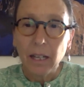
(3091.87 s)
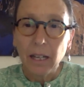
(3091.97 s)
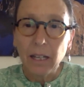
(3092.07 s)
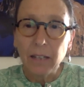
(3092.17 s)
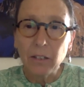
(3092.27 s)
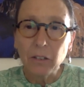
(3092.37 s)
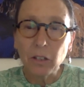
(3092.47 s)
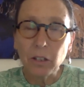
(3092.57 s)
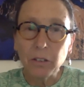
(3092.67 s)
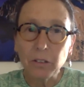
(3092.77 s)
and there's
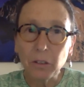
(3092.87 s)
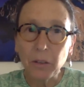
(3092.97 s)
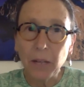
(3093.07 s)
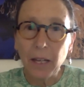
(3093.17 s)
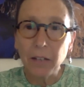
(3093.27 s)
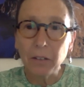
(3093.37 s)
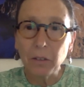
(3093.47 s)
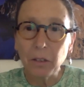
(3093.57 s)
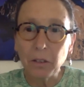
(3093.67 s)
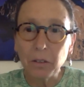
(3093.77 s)
also
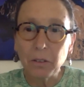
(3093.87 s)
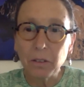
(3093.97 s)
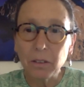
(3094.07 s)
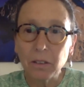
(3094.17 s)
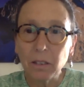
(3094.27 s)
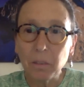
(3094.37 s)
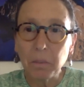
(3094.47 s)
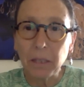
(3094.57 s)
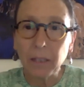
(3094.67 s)
heterotypic